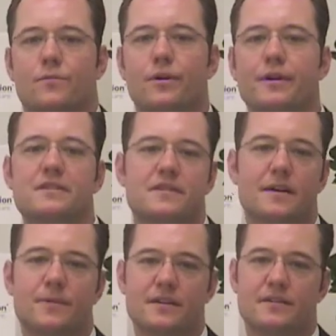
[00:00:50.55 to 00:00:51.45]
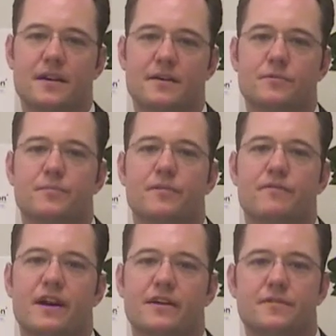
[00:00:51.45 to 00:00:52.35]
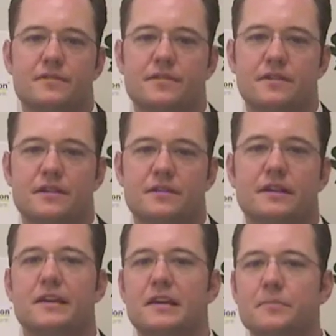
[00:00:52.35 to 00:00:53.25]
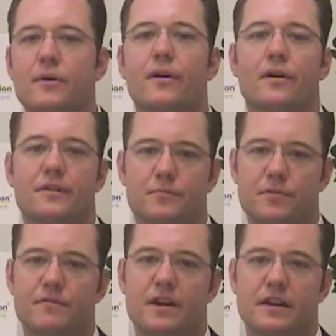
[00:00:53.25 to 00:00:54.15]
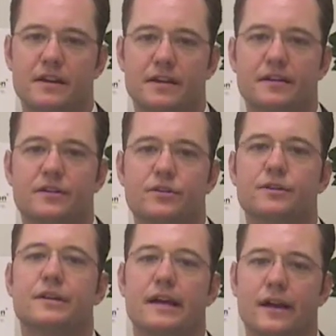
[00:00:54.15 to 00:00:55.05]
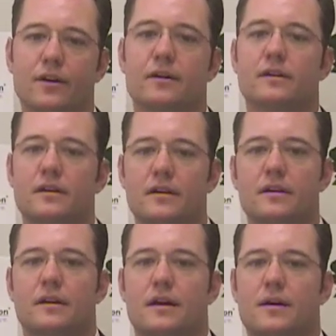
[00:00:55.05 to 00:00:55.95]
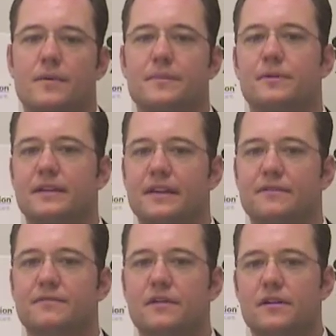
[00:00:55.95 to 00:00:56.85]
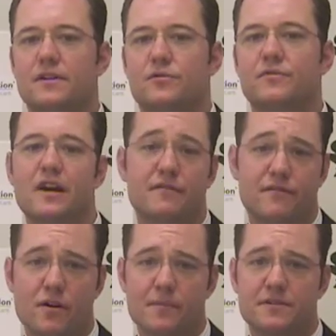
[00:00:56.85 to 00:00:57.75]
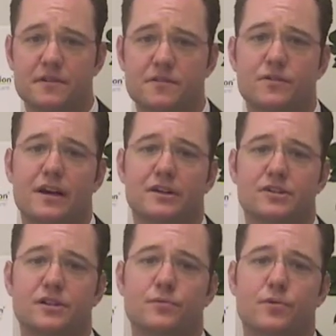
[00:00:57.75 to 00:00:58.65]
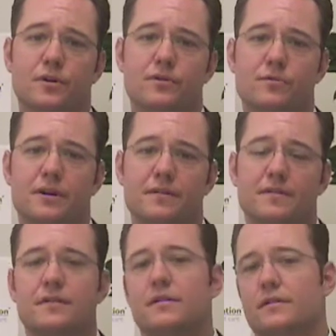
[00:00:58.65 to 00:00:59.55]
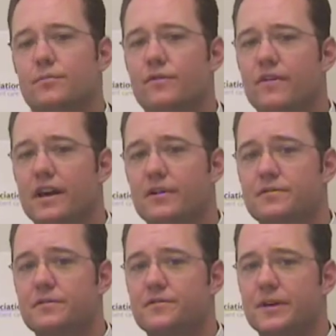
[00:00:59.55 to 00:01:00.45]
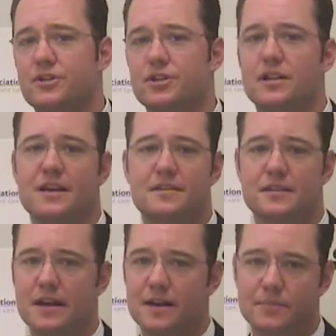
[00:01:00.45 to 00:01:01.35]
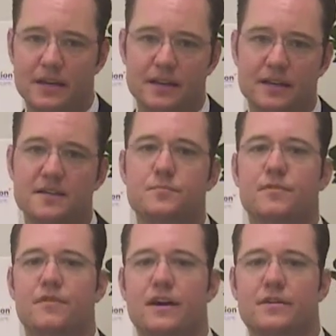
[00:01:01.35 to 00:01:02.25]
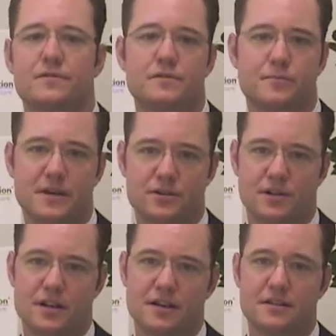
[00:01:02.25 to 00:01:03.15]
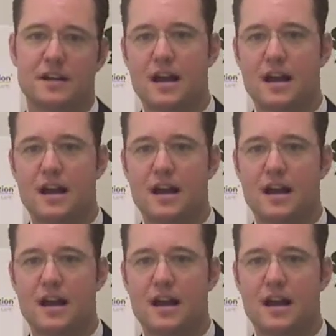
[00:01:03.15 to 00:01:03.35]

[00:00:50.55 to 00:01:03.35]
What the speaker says: Working side by side with providers is a key part of providing good care, I believe. We've got pharmacists who actually work with providers who specialize in diabetes, providers who specialize in